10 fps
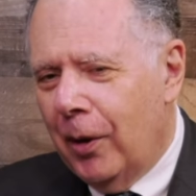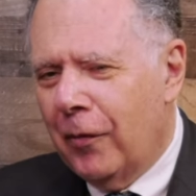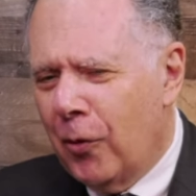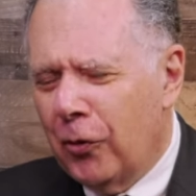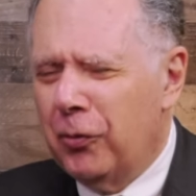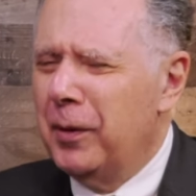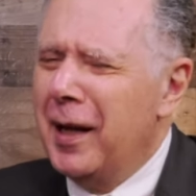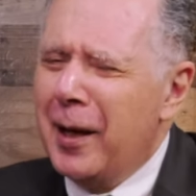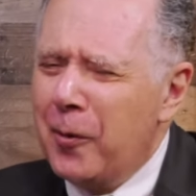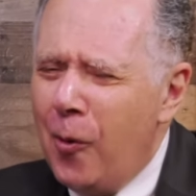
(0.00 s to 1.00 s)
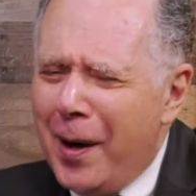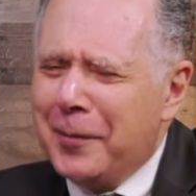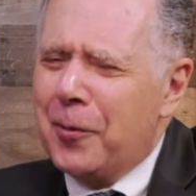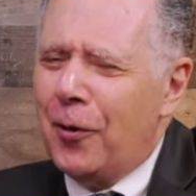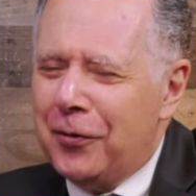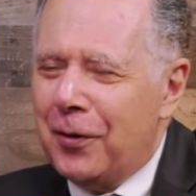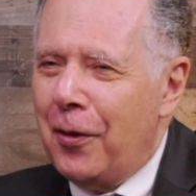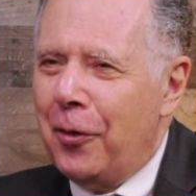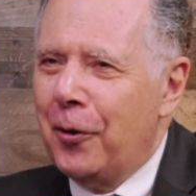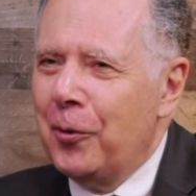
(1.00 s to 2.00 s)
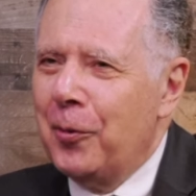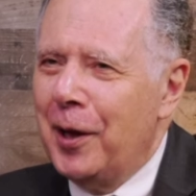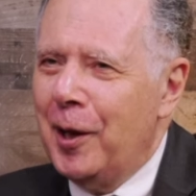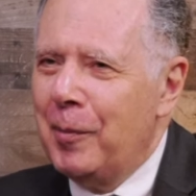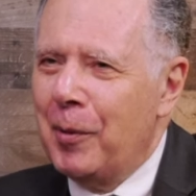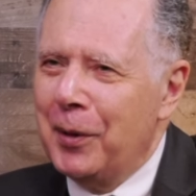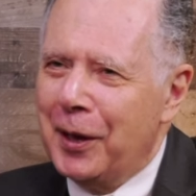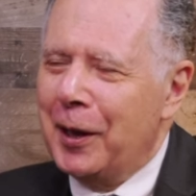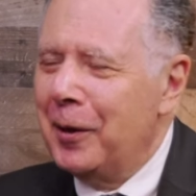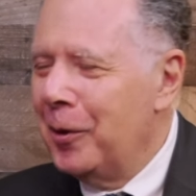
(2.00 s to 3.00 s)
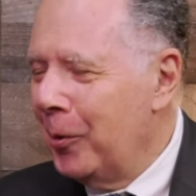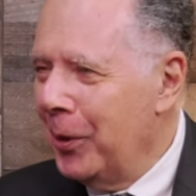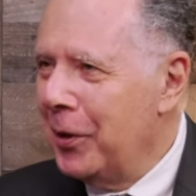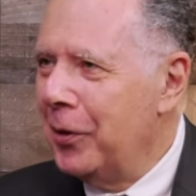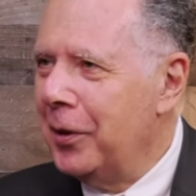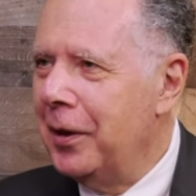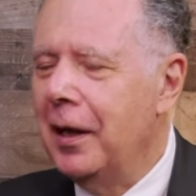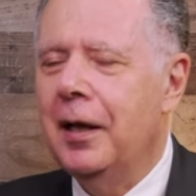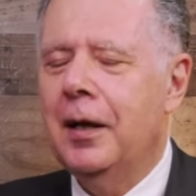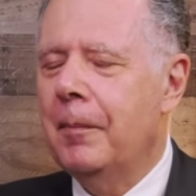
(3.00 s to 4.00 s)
"Well, of course we're not quite crossing the third rail, but we're letting you know we could."